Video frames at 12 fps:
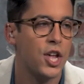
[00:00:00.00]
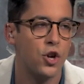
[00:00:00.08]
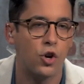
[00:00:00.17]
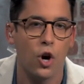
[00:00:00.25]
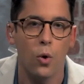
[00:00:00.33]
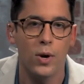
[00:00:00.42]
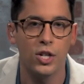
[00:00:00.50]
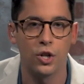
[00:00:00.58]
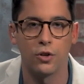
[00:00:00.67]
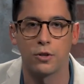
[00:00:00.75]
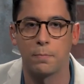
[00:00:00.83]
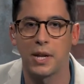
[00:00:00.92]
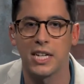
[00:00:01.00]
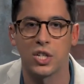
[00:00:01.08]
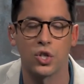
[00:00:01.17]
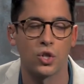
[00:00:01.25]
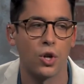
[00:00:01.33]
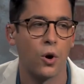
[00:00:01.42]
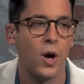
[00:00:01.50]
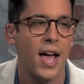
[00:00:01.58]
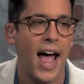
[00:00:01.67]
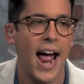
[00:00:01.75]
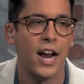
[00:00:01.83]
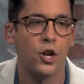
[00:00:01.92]
You go into those places though,
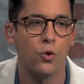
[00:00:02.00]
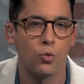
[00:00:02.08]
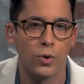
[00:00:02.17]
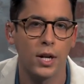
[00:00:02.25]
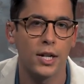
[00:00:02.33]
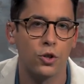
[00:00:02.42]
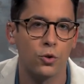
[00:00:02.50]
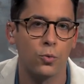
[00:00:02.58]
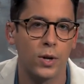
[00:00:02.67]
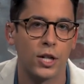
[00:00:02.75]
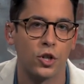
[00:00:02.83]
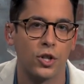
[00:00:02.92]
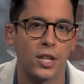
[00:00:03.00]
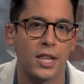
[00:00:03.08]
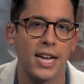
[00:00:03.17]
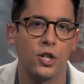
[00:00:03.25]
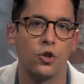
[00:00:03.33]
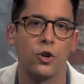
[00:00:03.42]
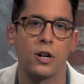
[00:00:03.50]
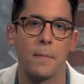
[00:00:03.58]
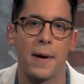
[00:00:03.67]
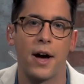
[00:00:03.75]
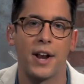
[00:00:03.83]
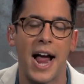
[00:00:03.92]
and you really do wish that they took
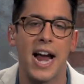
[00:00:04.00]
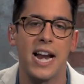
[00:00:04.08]
about